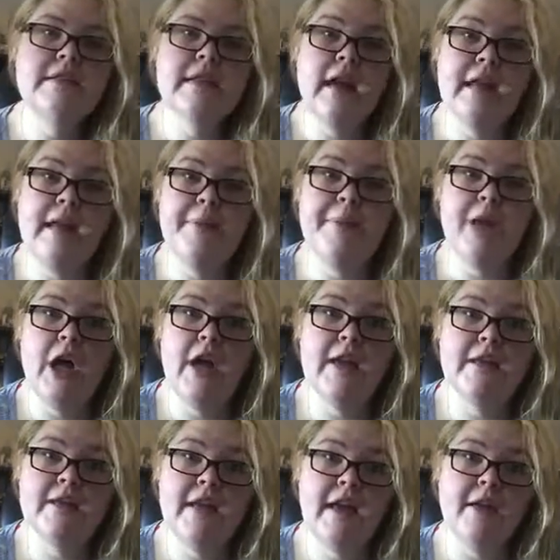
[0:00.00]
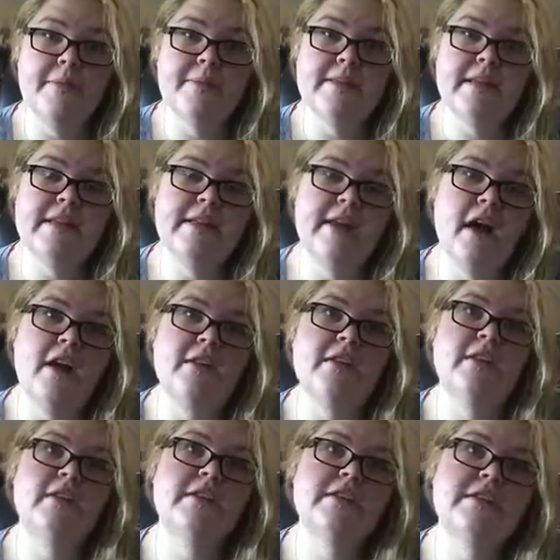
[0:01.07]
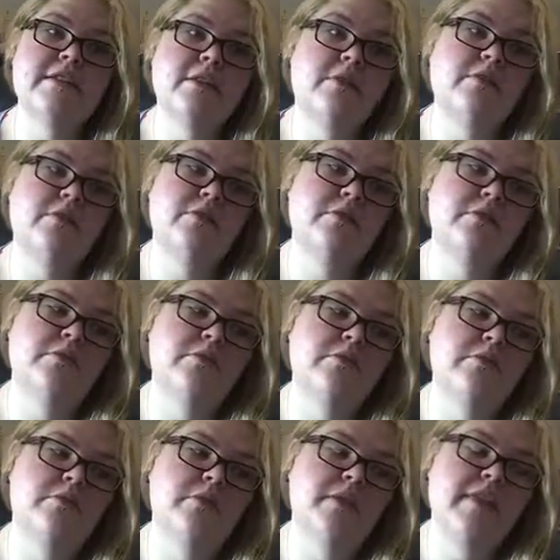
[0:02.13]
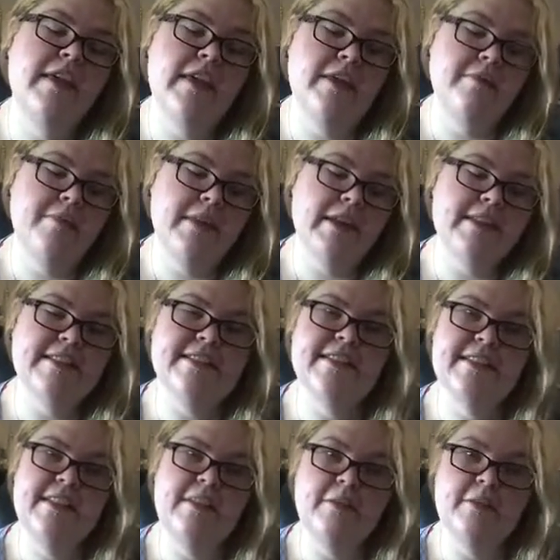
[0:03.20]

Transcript: dyeing it blonde helps it not look so thin because,